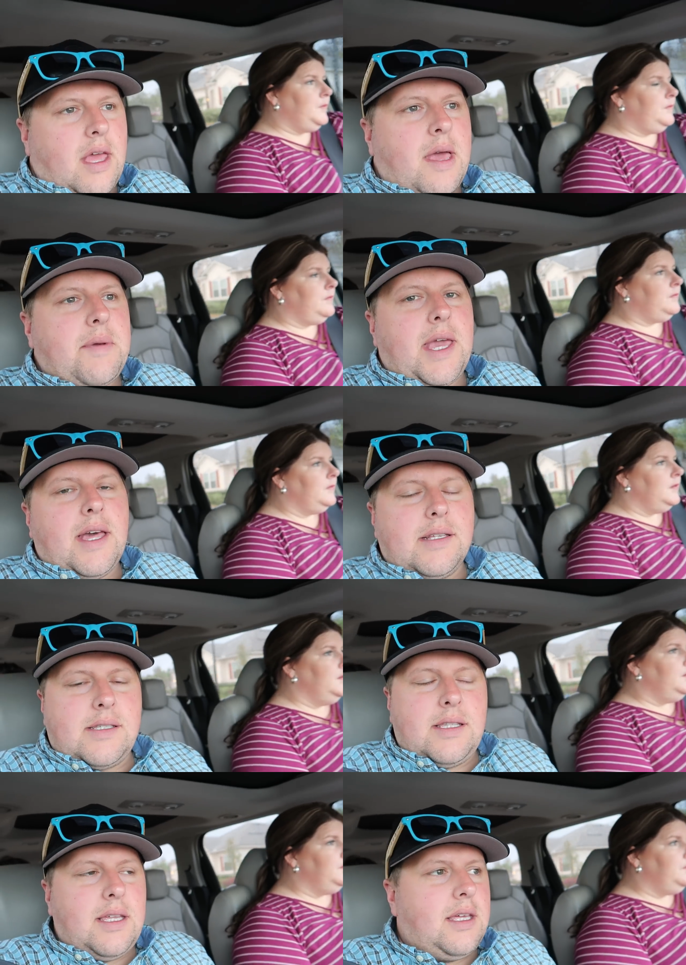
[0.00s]
Speaker 1: Abby
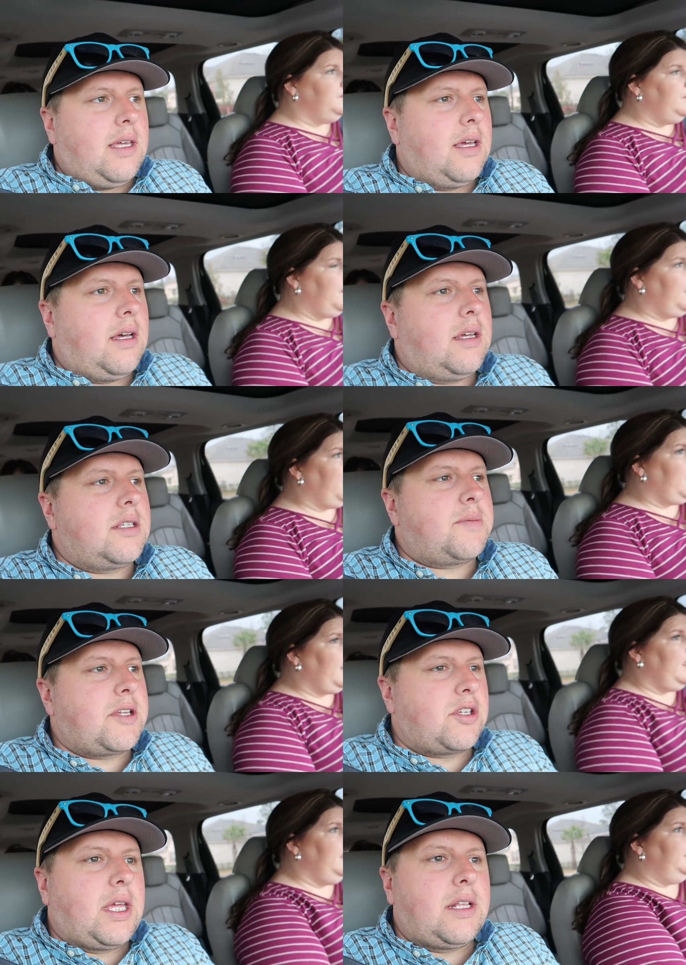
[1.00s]
has the uh,
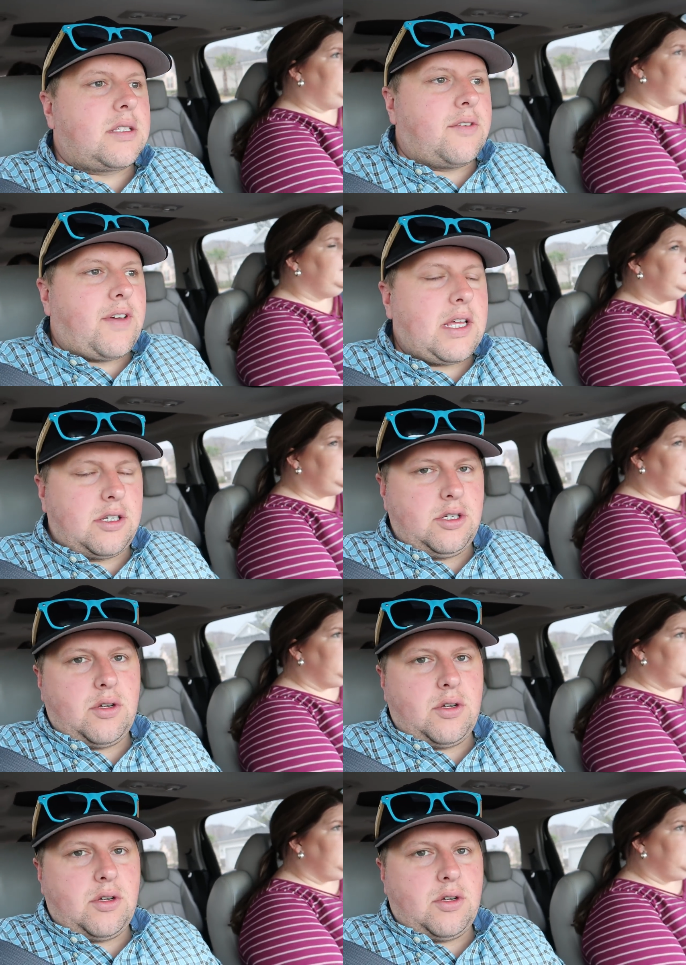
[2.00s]
special needs fashion